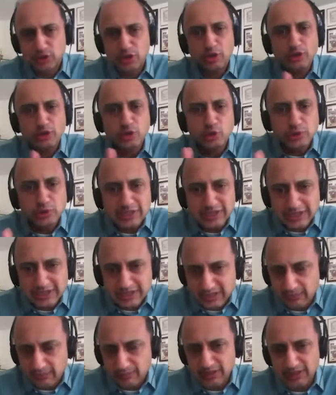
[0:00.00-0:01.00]
your
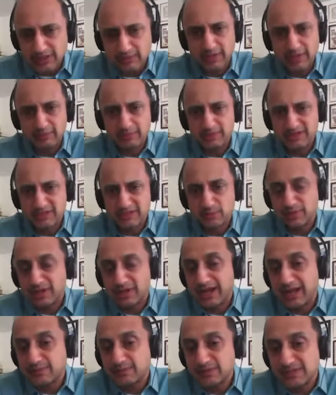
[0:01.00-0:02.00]
utility bill payments,
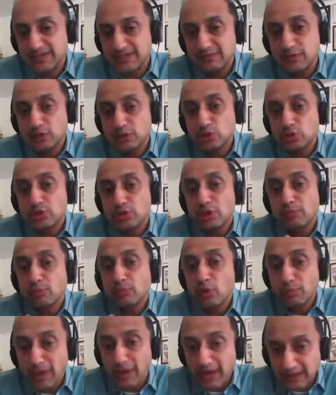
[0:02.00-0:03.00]
perhaps even to your
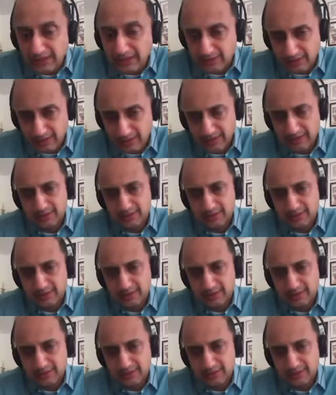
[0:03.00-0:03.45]
mobile